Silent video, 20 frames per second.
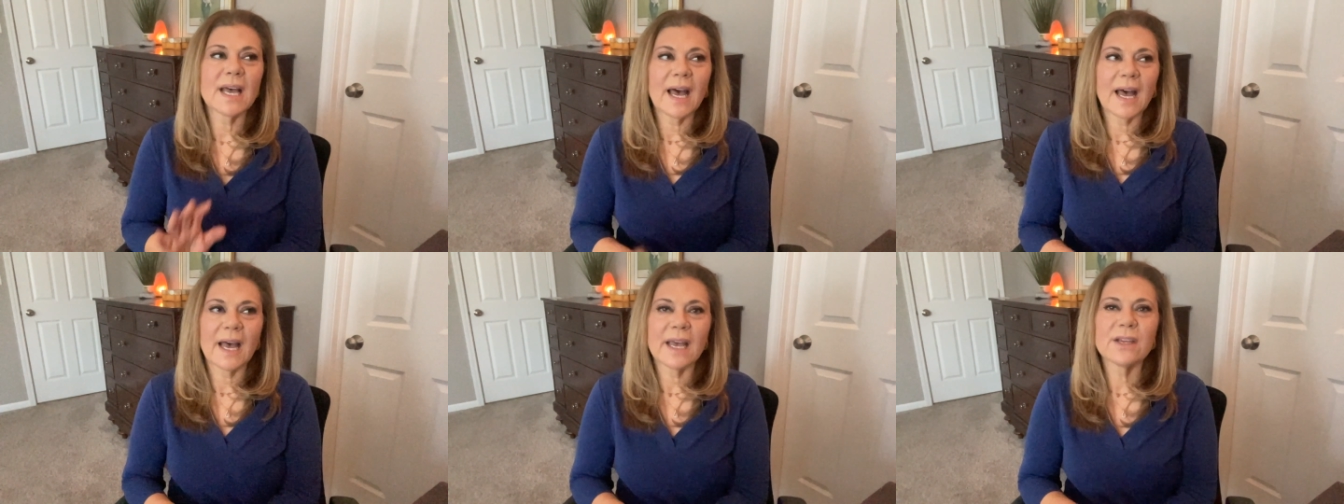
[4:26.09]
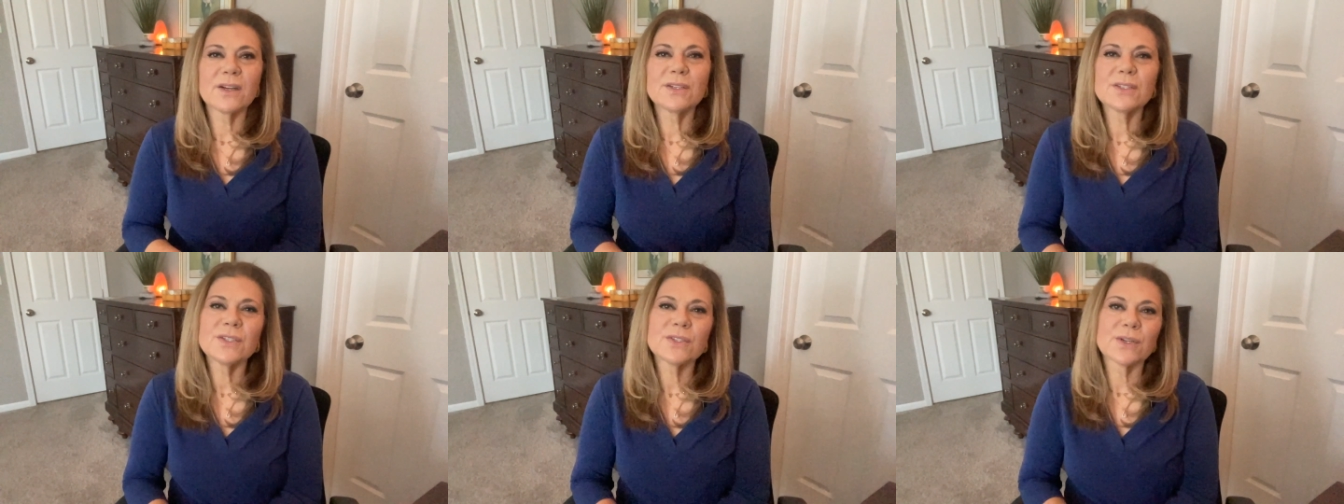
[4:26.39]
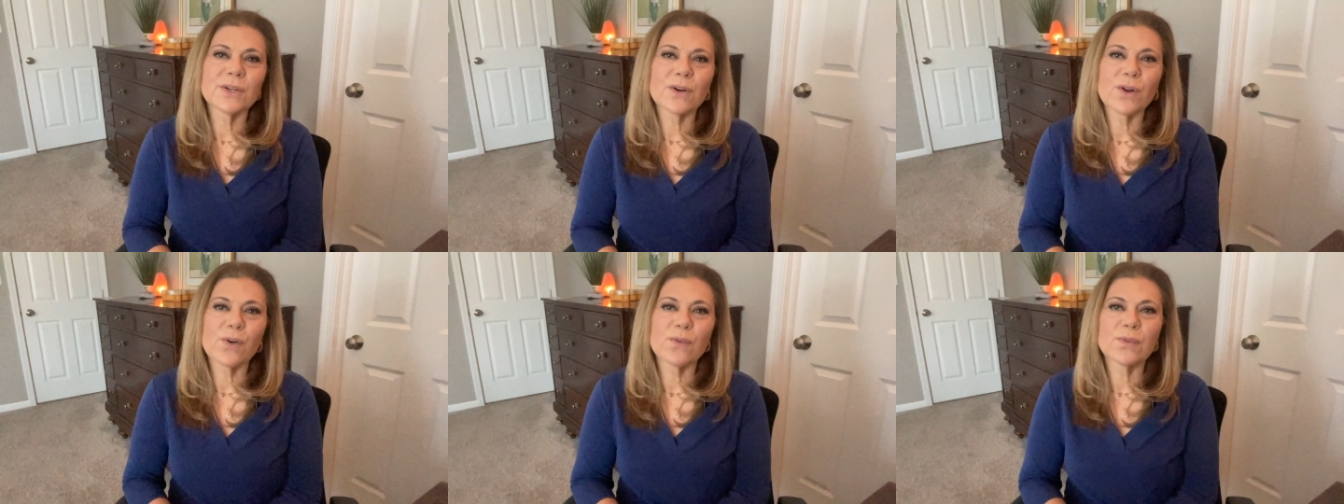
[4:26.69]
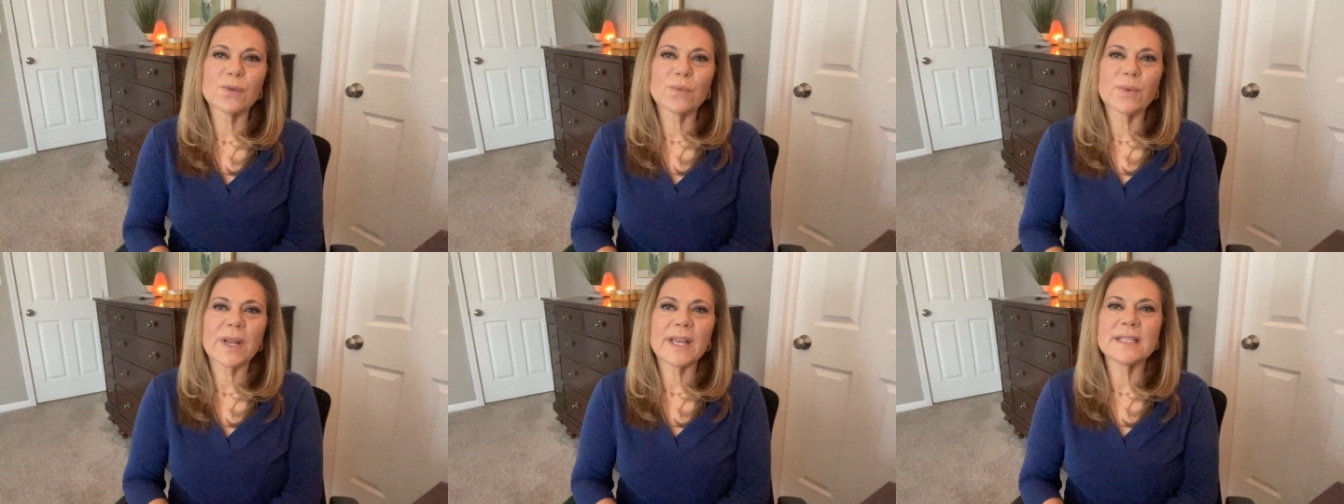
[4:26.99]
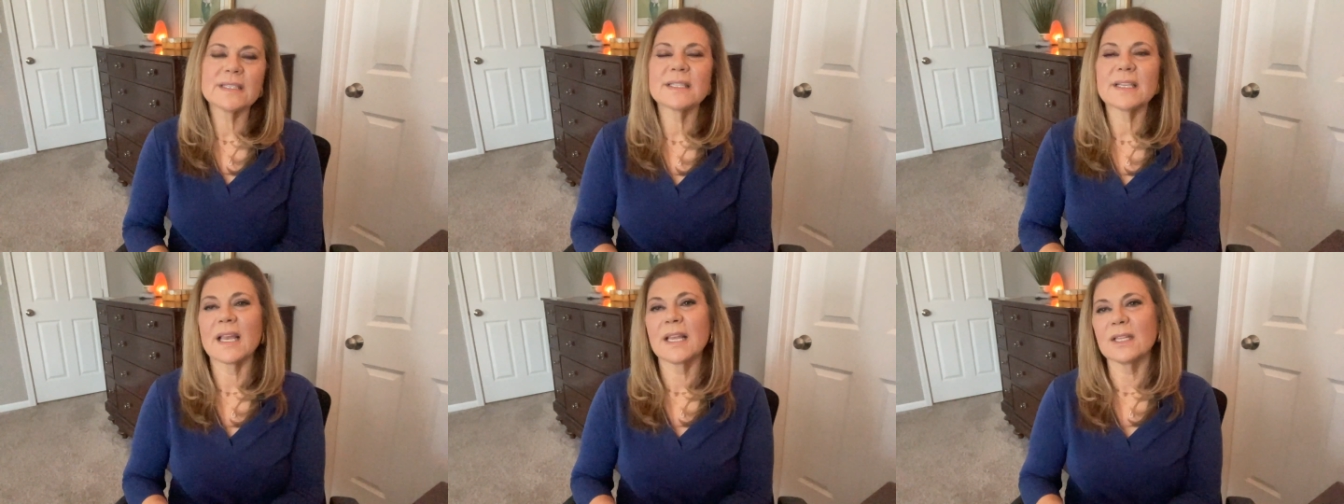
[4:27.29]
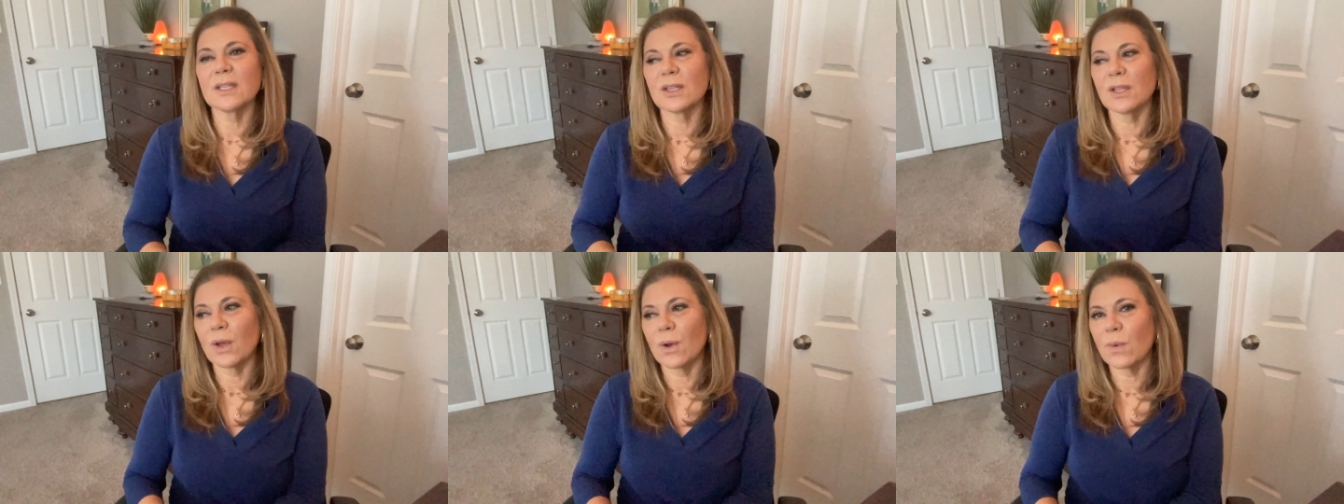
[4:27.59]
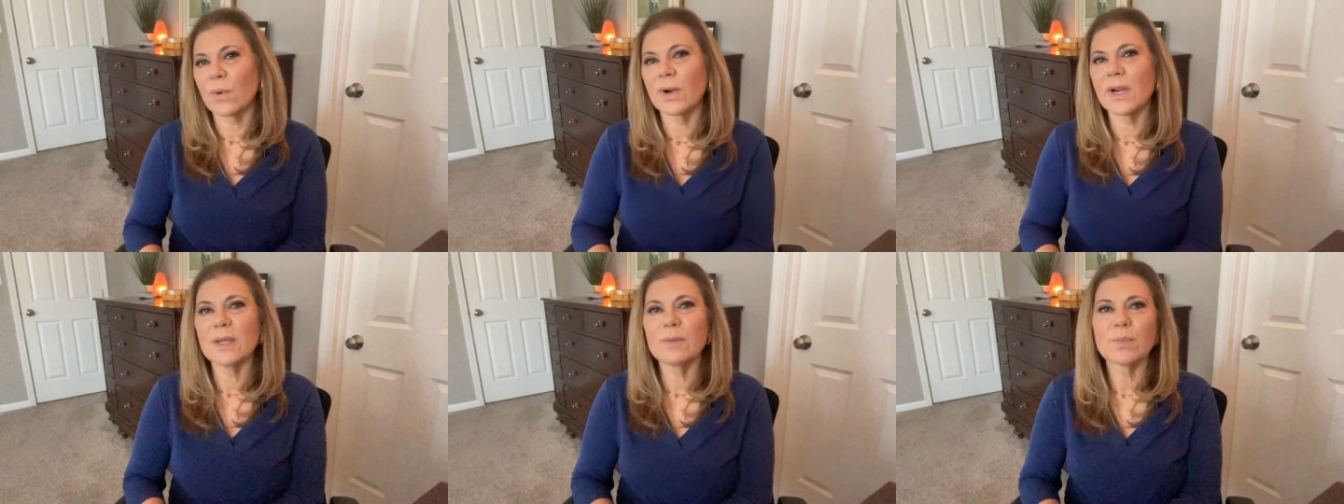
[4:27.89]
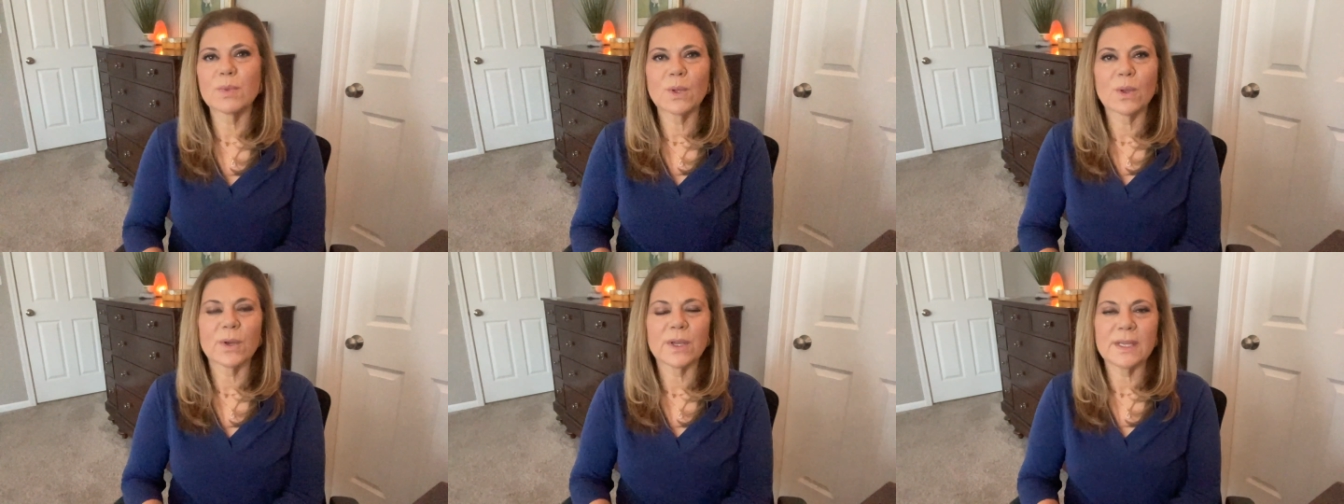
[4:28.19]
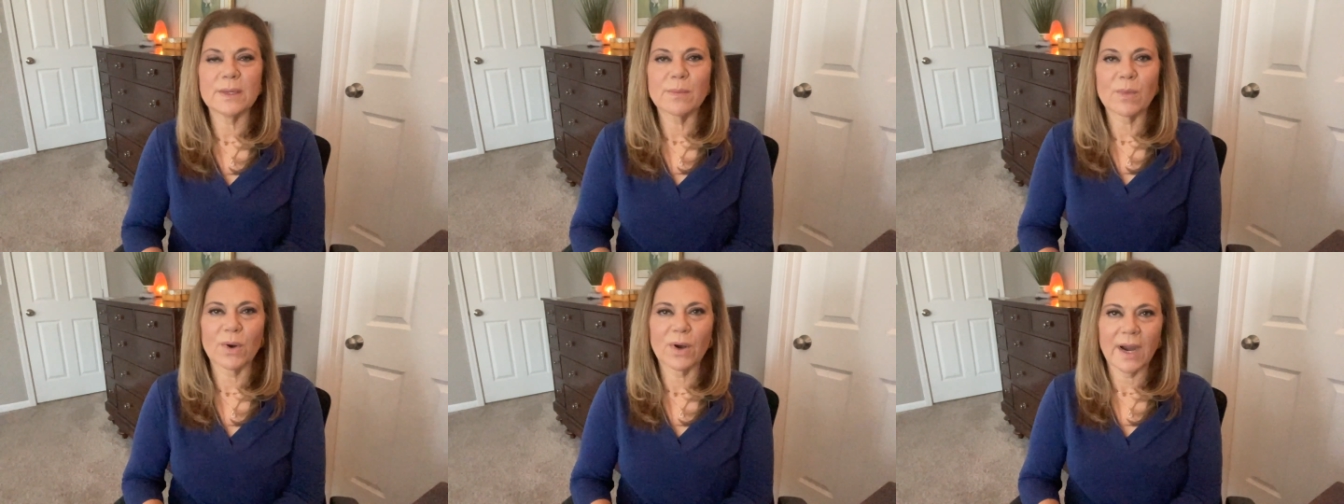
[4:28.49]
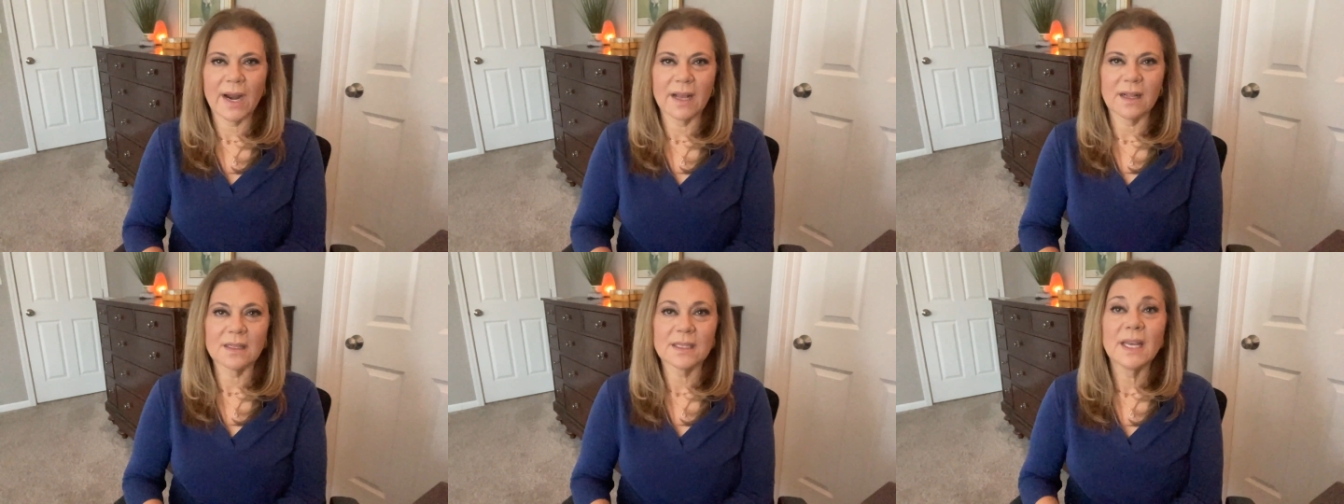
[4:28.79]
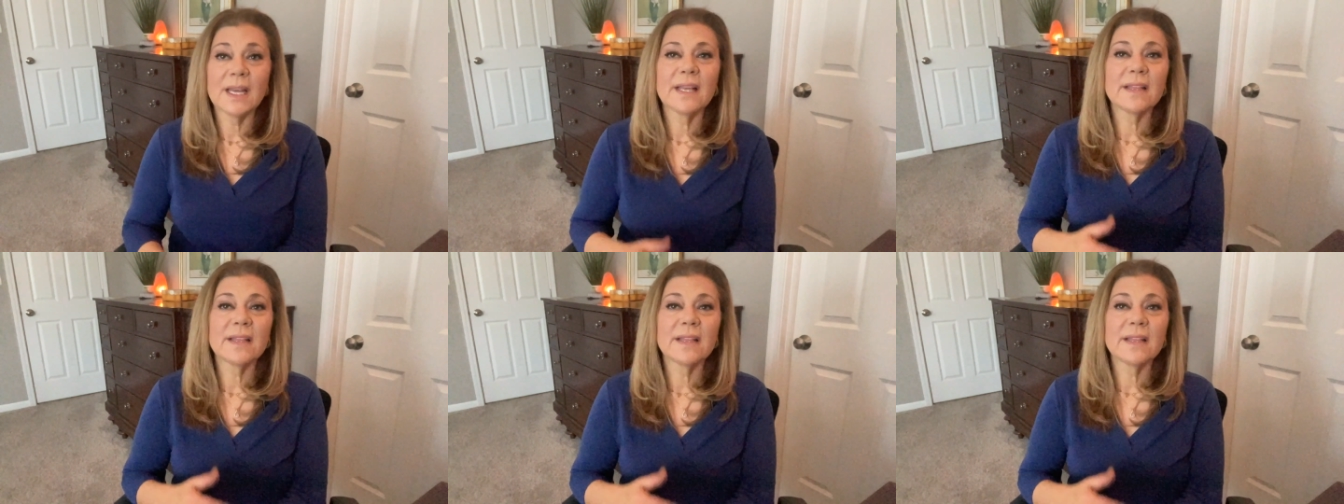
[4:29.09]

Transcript: higher turnover rates and lower employee morale.